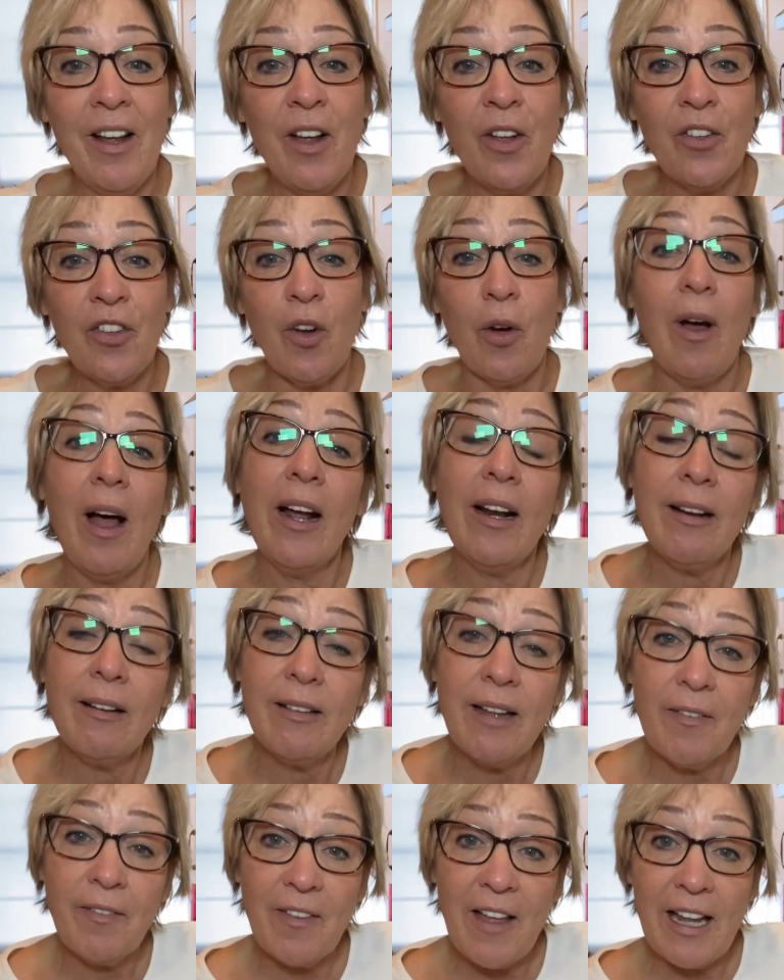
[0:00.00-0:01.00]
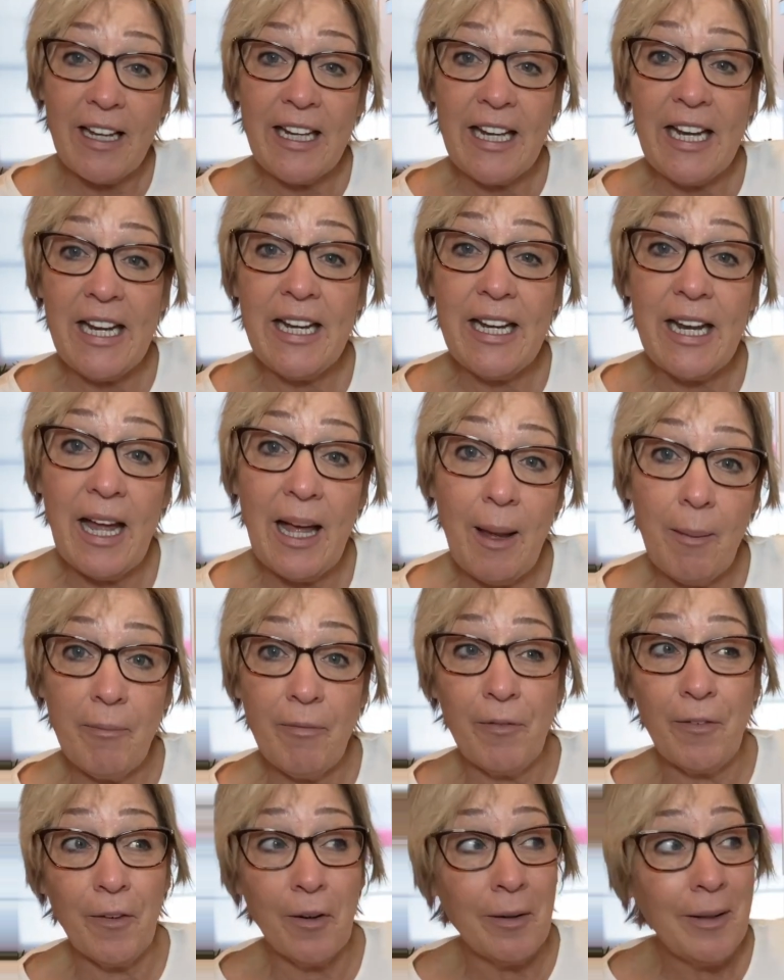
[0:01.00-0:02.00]
So I'm gonna let that heat up
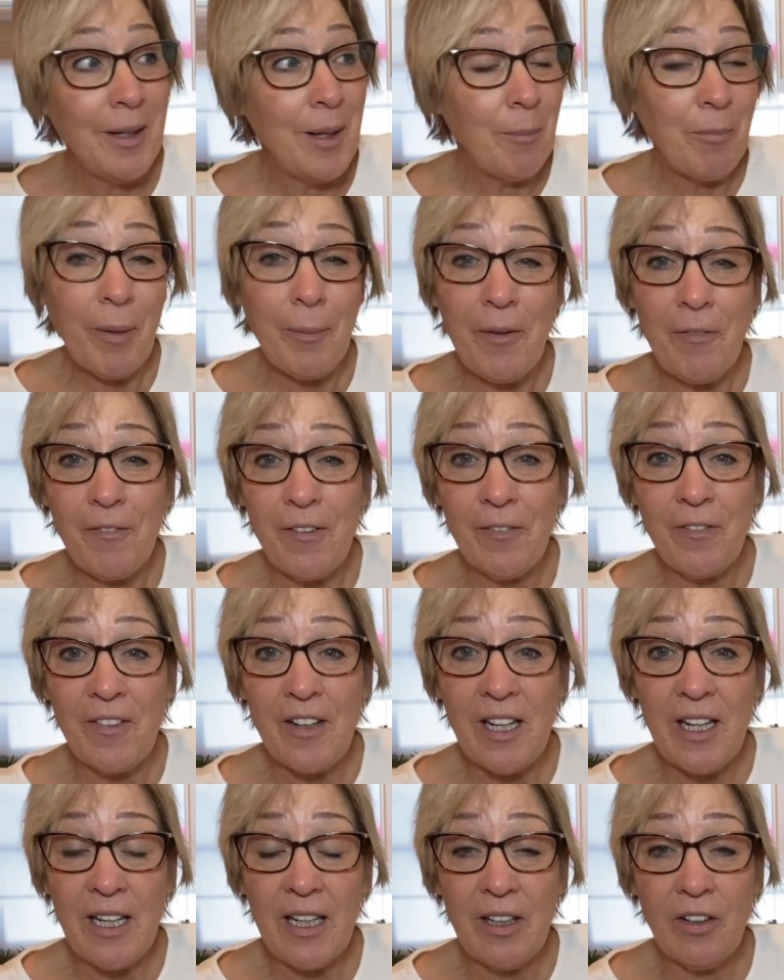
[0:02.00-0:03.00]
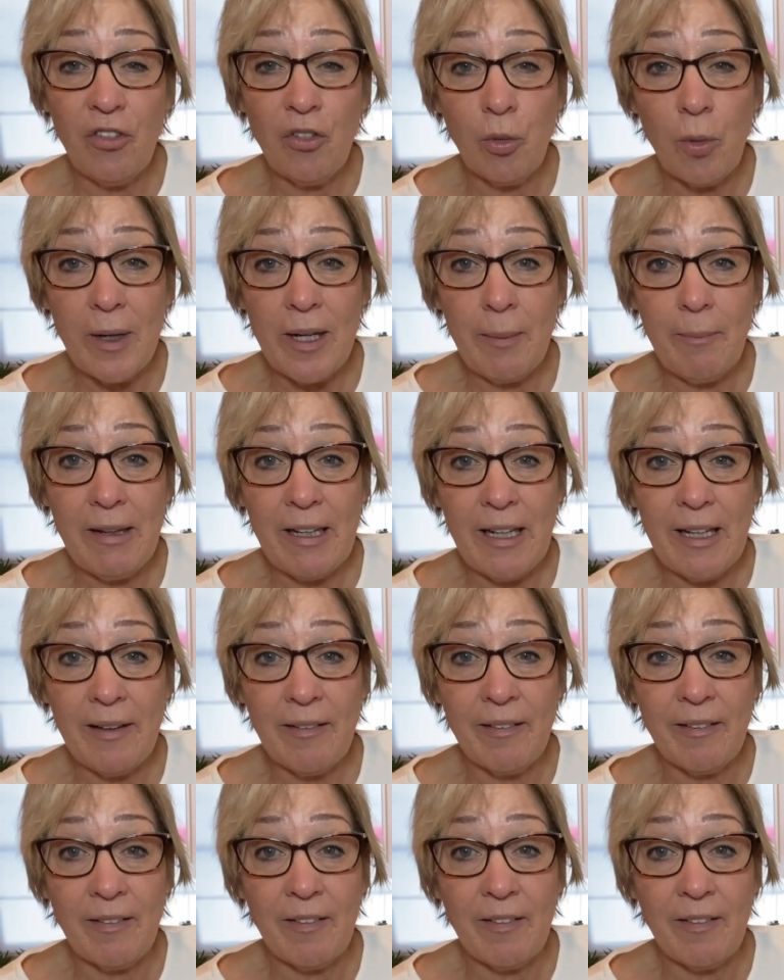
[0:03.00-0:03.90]
for probably 15, 20 minutes.